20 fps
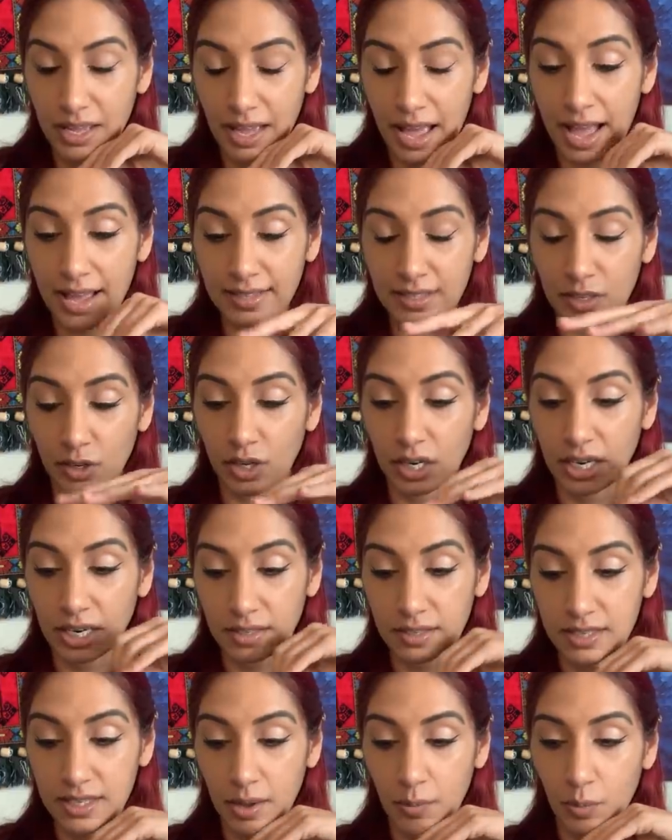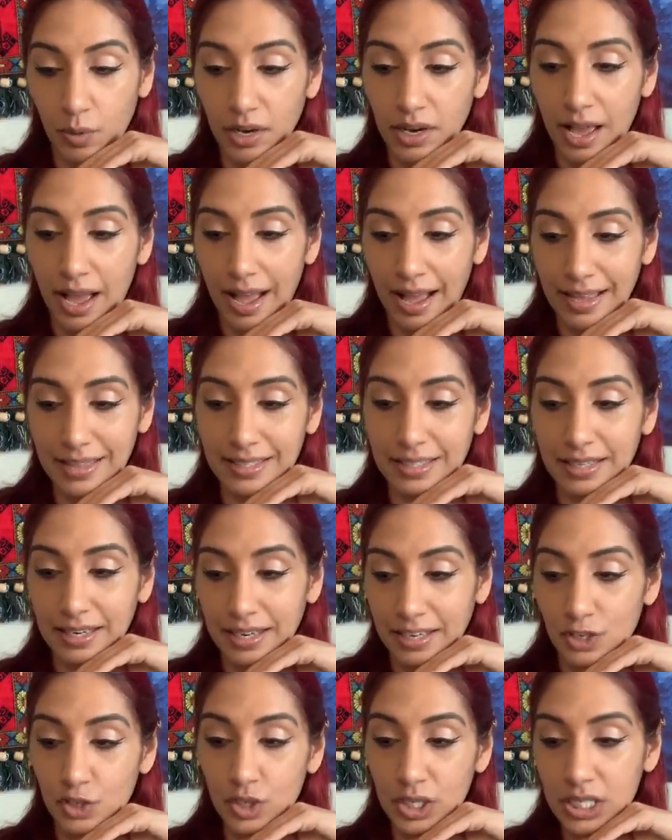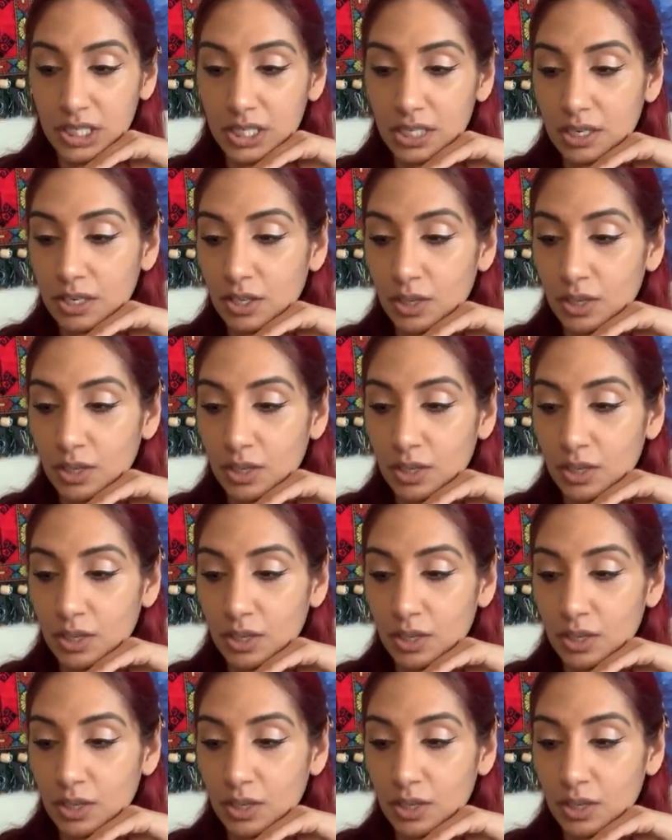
has an interest in